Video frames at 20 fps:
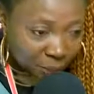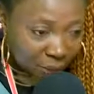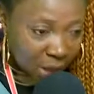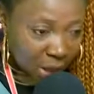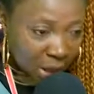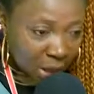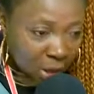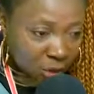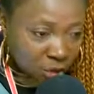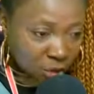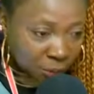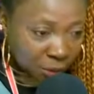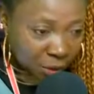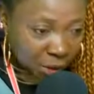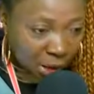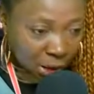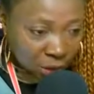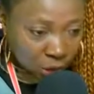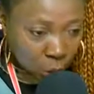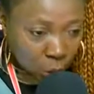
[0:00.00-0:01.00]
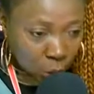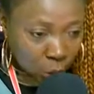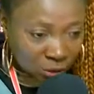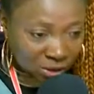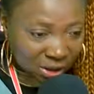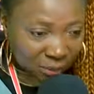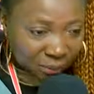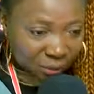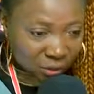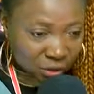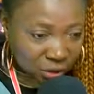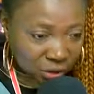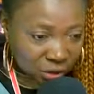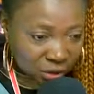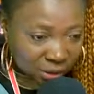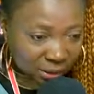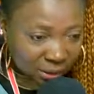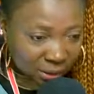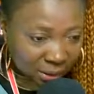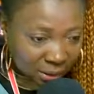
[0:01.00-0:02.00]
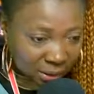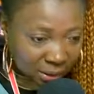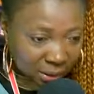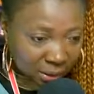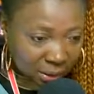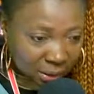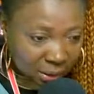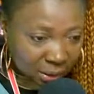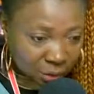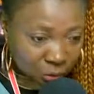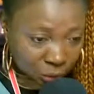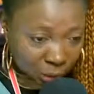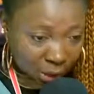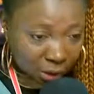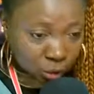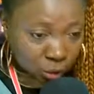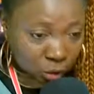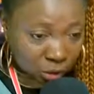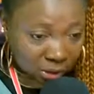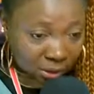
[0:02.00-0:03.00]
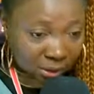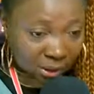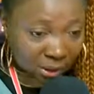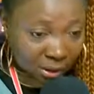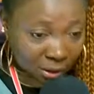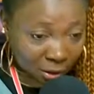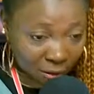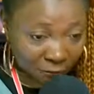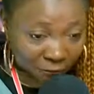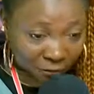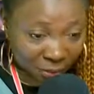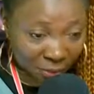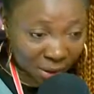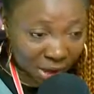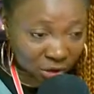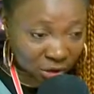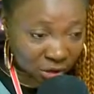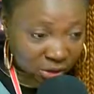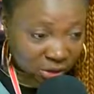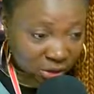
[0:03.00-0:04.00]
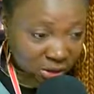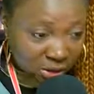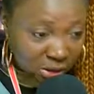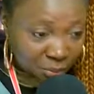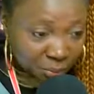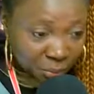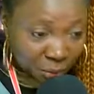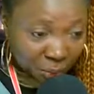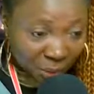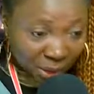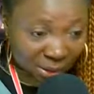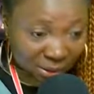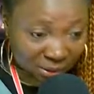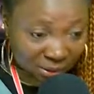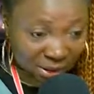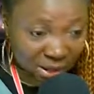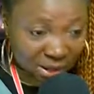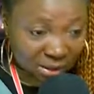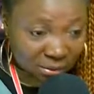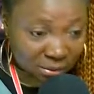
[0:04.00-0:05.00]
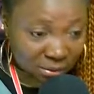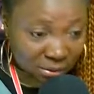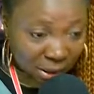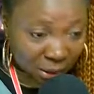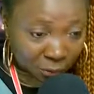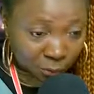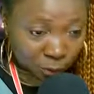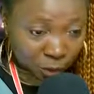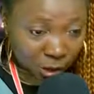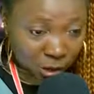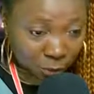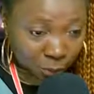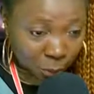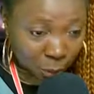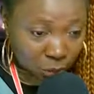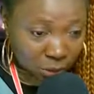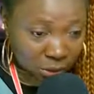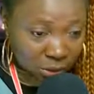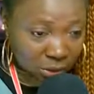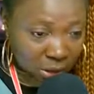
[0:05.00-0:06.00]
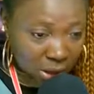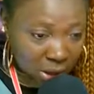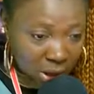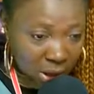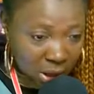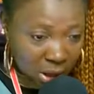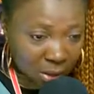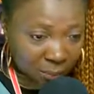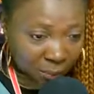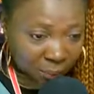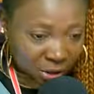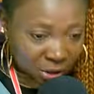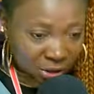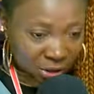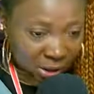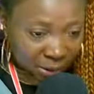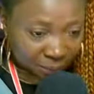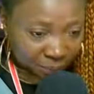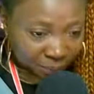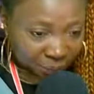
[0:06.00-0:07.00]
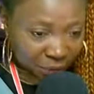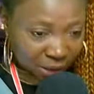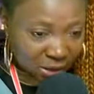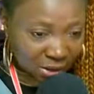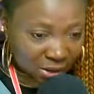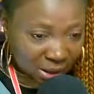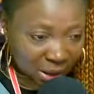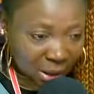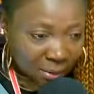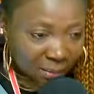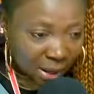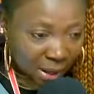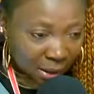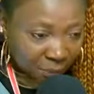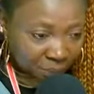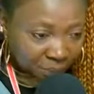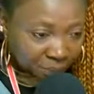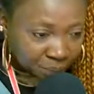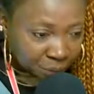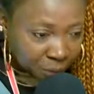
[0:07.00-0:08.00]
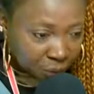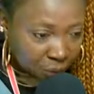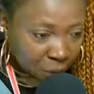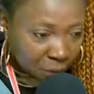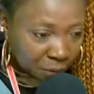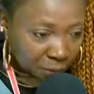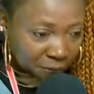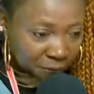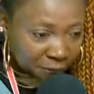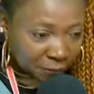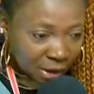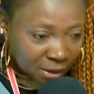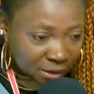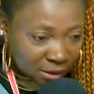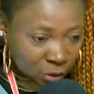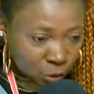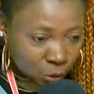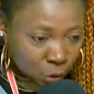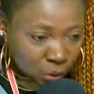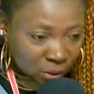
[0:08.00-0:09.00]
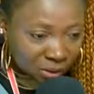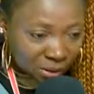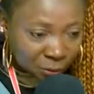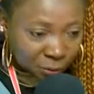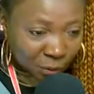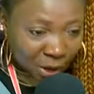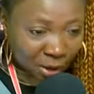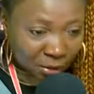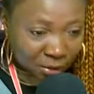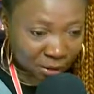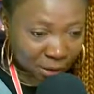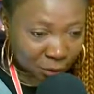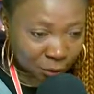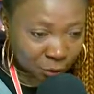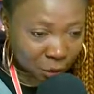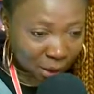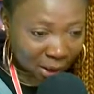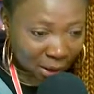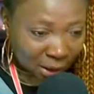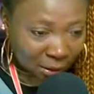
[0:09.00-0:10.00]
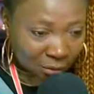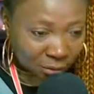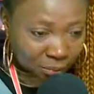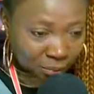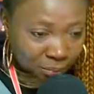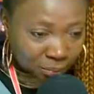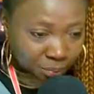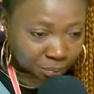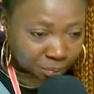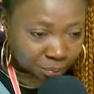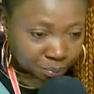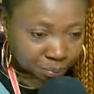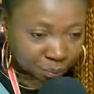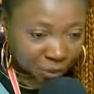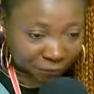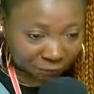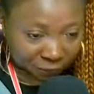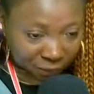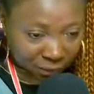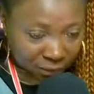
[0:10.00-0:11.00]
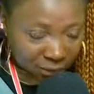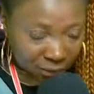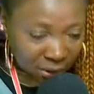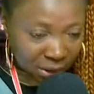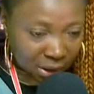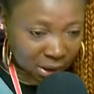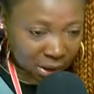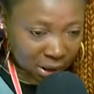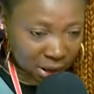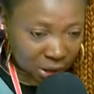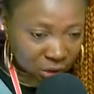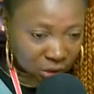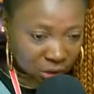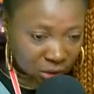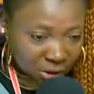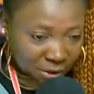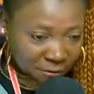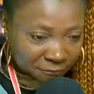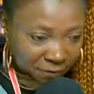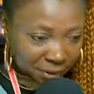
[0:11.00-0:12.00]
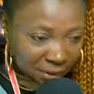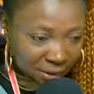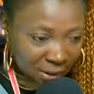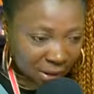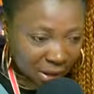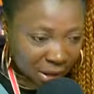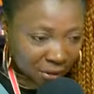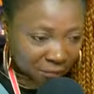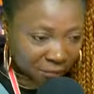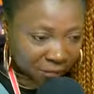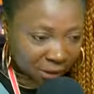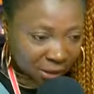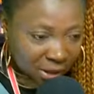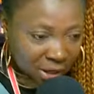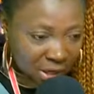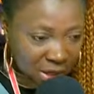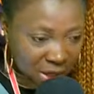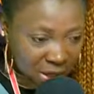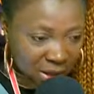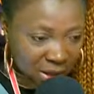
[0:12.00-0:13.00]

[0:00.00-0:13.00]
WHO Deputy Director General of Emergency Preparedness and Response, Peter Salama, on Friday told a regular UN briefing in Geneva that he